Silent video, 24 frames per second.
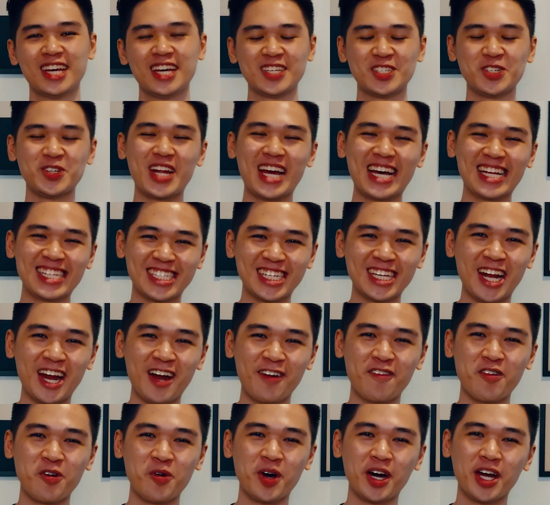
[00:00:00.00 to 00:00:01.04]
So that's it
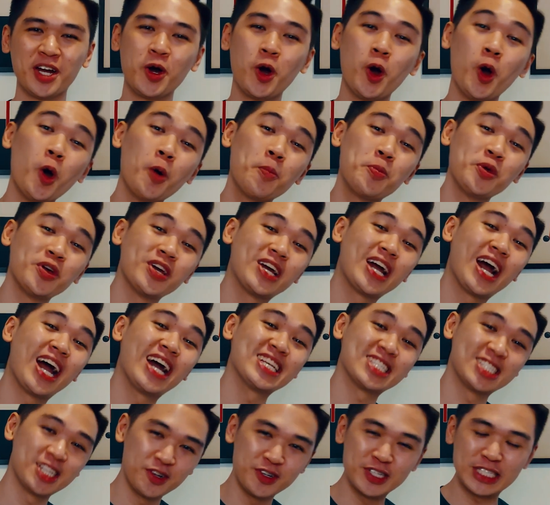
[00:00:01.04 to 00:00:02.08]
everyone. Hope you
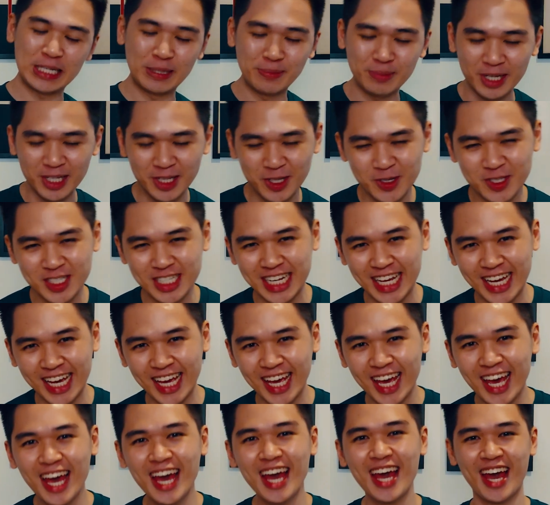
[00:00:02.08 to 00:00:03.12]
guys learned something new
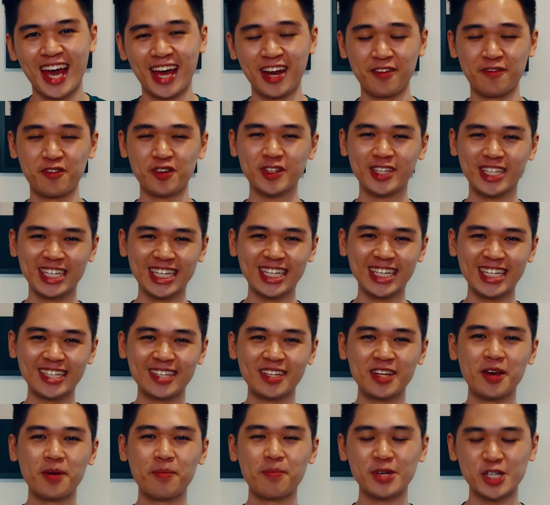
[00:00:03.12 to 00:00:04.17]
today, and if you
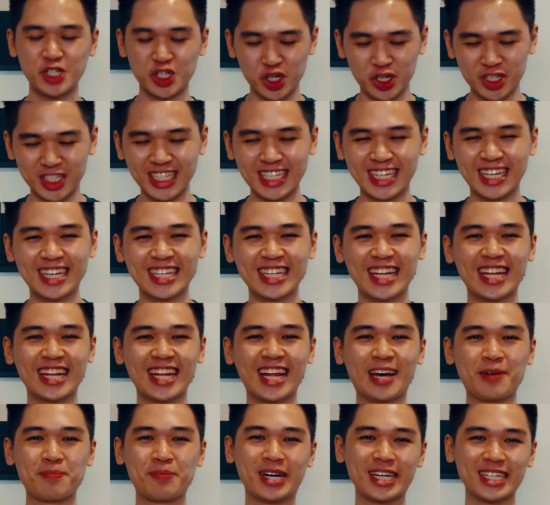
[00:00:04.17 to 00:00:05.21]
did, be sure to hit that
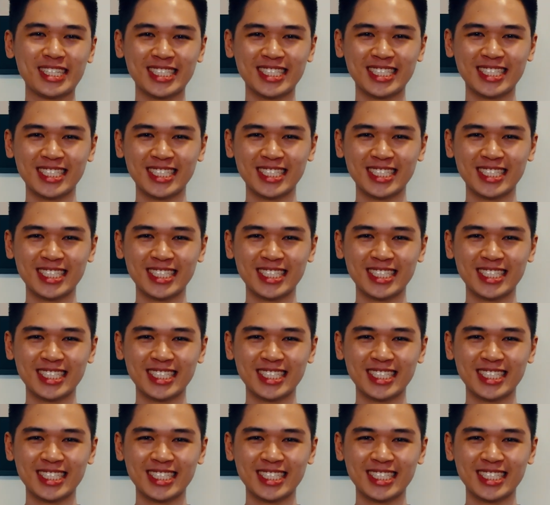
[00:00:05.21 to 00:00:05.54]
like button.